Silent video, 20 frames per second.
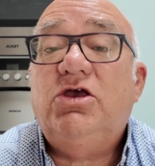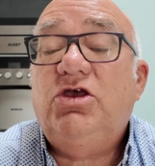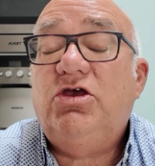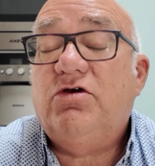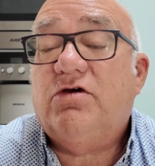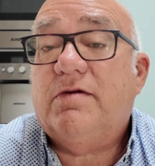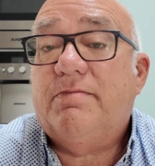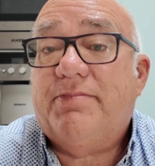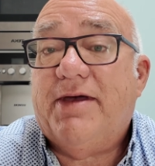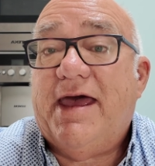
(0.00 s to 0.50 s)

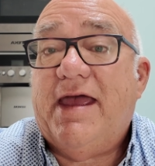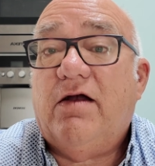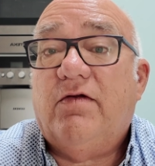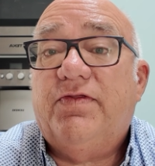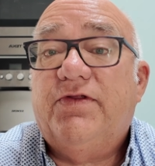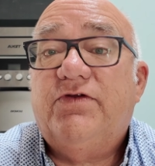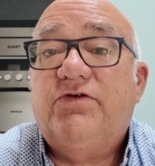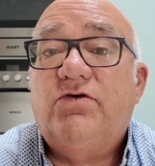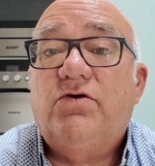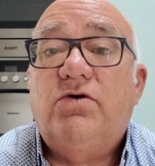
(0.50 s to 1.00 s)
You can pay
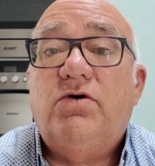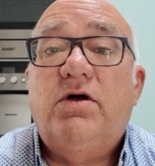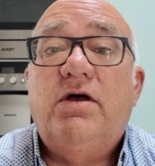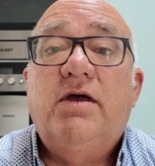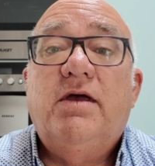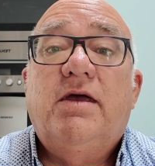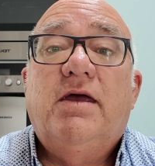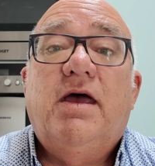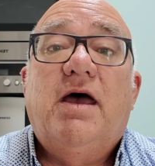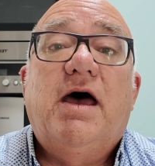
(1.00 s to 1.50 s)
on the door,
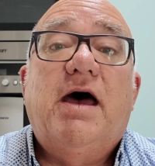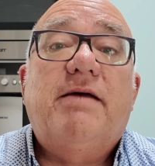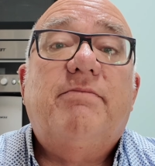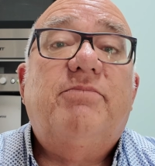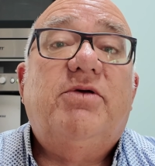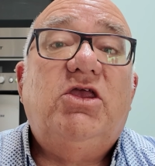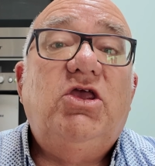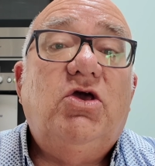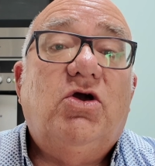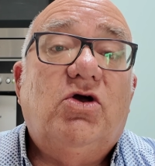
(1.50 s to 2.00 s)

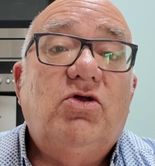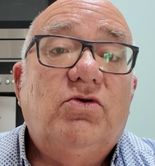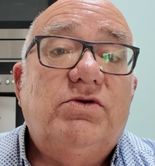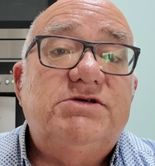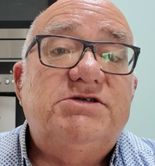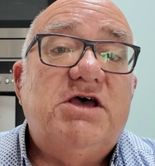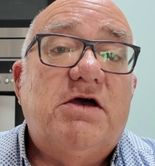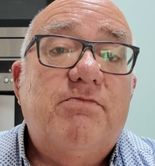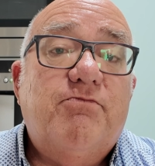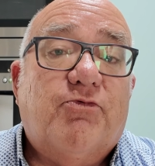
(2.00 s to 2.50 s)
but you can
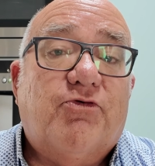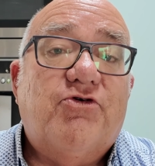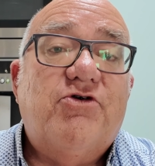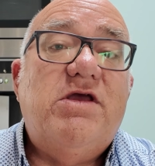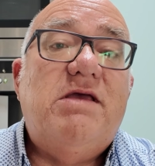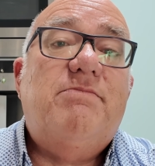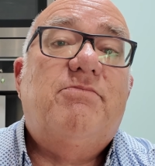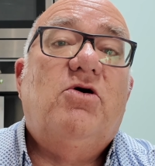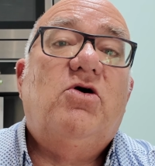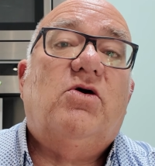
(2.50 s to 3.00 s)
also
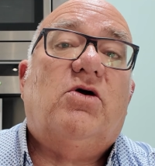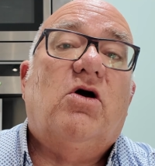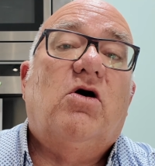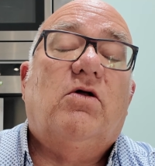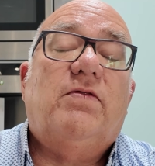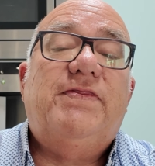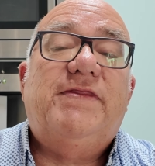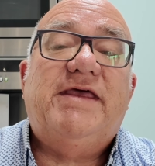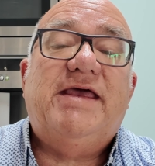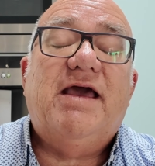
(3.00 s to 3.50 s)
pre-book
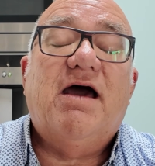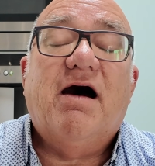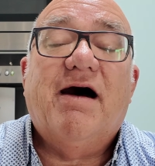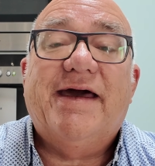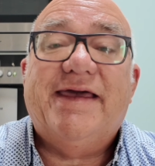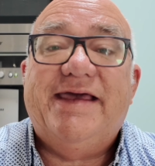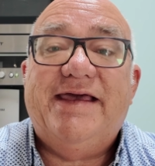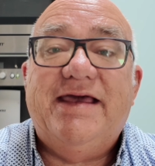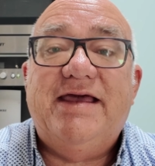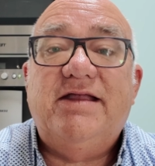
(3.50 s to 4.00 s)
on the
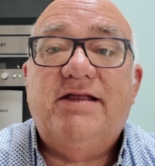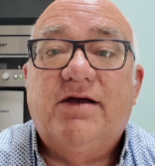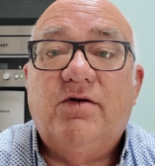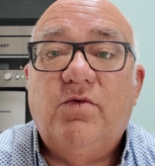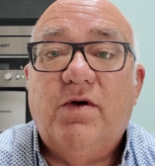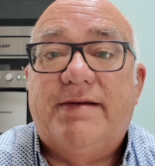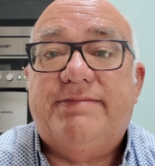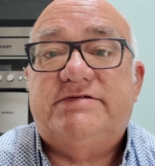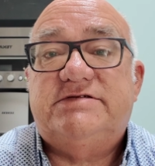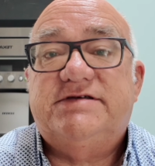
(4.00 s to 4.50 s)
AENA
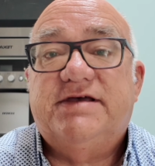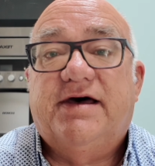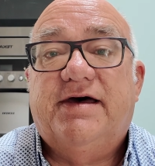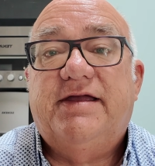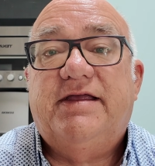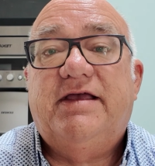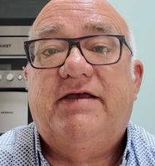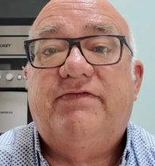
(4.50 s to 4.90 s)
website.